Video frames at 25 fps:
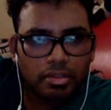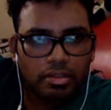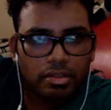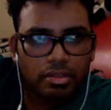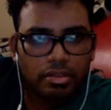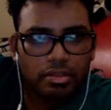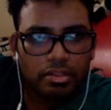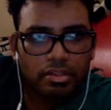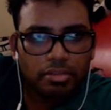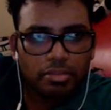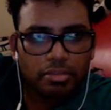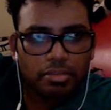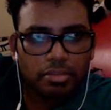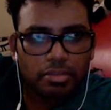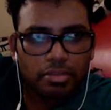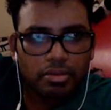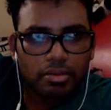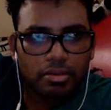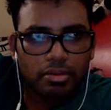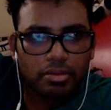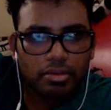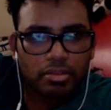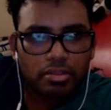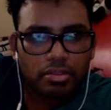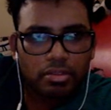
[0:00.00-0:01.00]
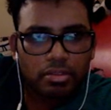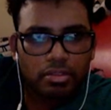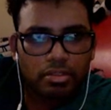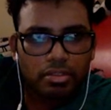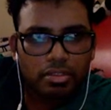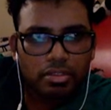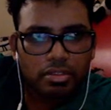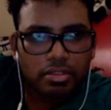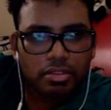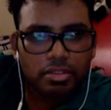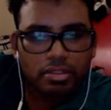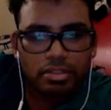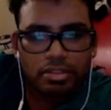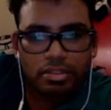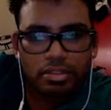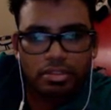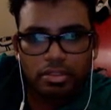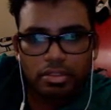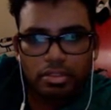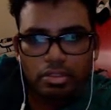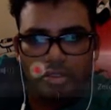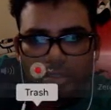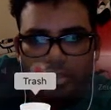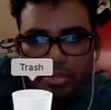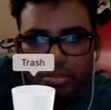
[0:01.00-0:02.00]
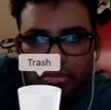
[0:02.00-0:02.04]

Let me close this as